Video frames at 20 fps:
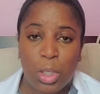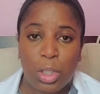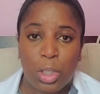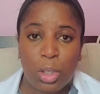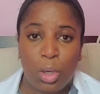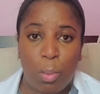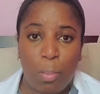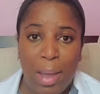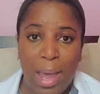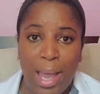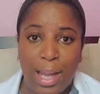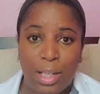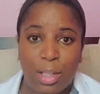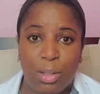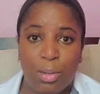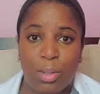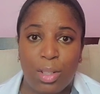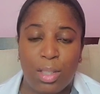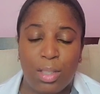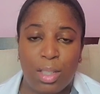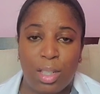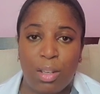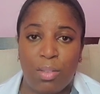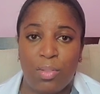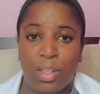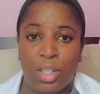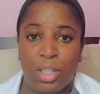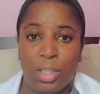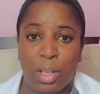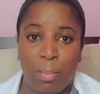to go back to see if
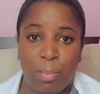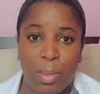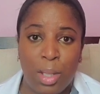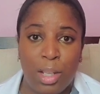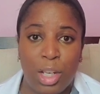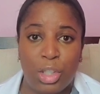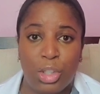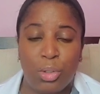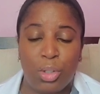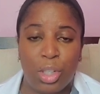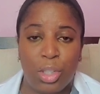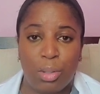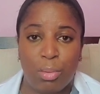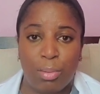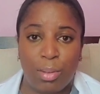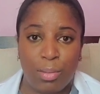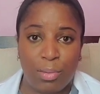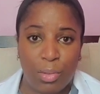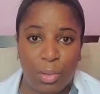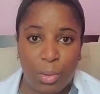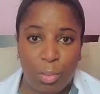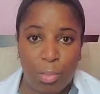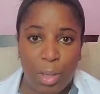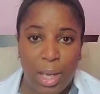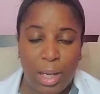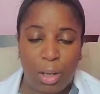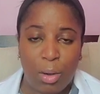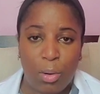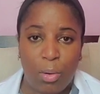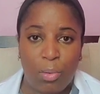there's something that you need to review
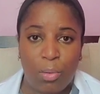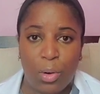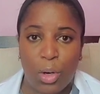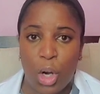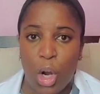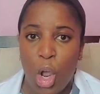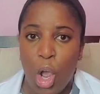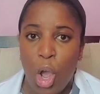back over,